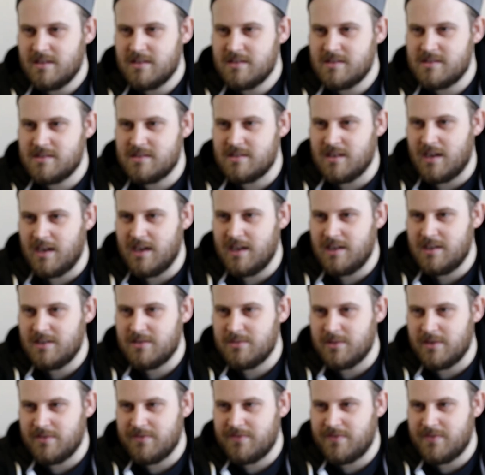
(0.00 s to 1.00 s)

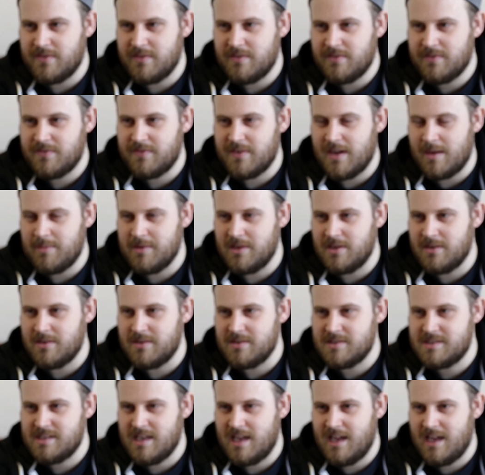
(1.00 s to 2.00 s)
signed with
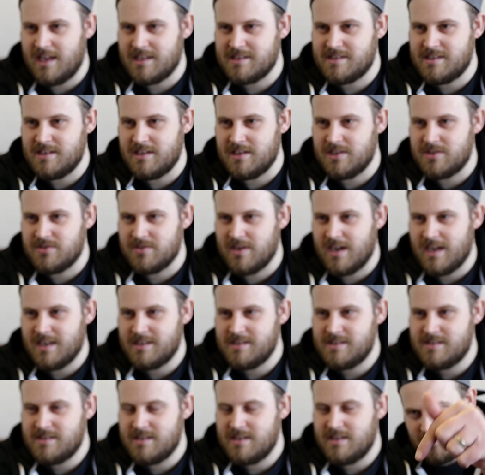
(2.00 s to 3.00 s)
Fabio's Etsy
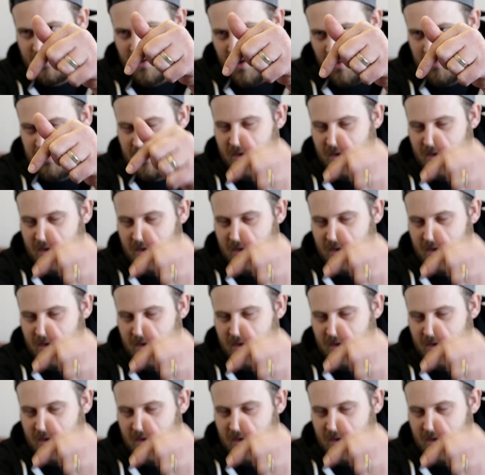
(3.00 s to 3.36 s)
address. I'll